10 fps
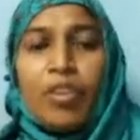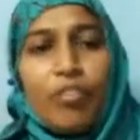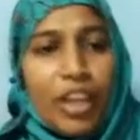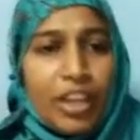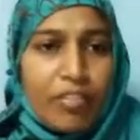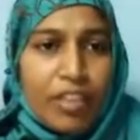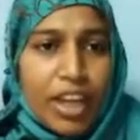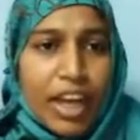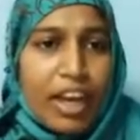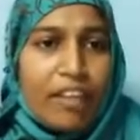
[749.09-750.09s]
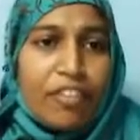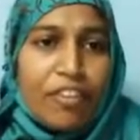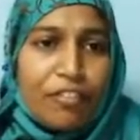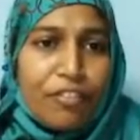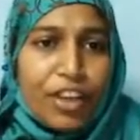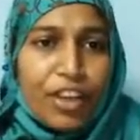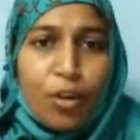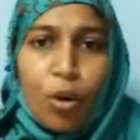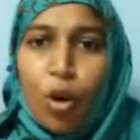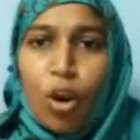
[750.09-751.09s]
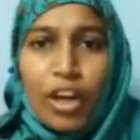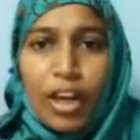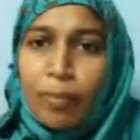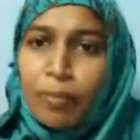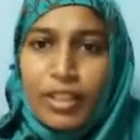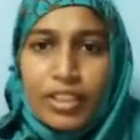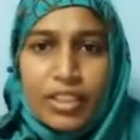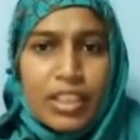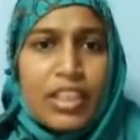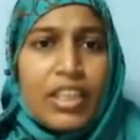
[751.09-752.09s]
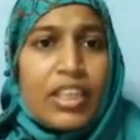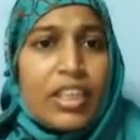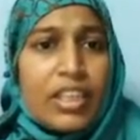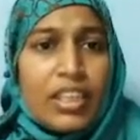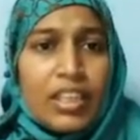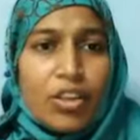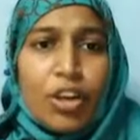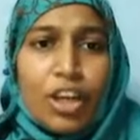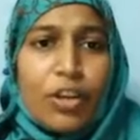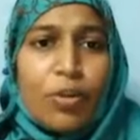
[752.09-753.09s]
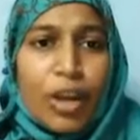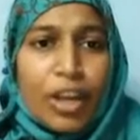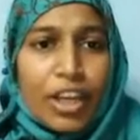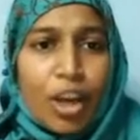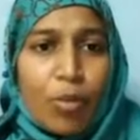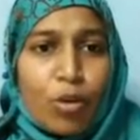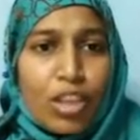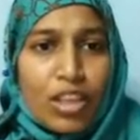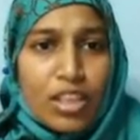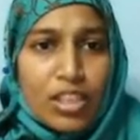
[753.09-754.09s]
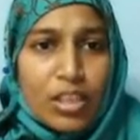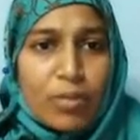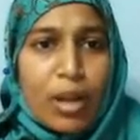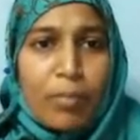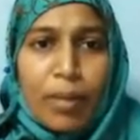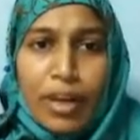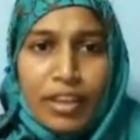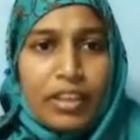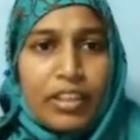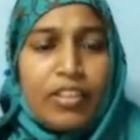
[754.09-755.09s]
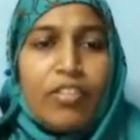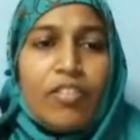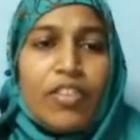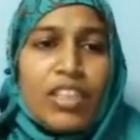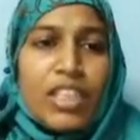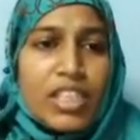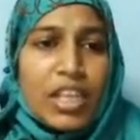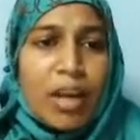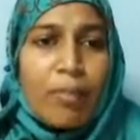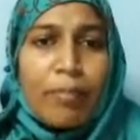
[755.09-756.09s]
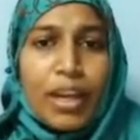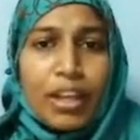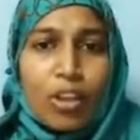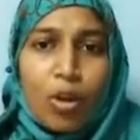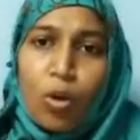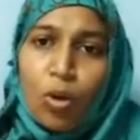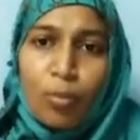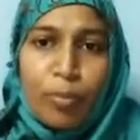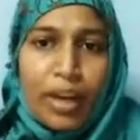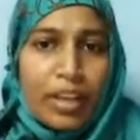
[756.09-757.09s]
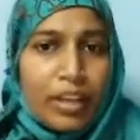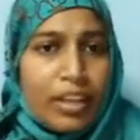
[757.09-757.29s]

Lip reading: When we have different whole numbers, no need to worry about the decimal part. We will just compare the whole part.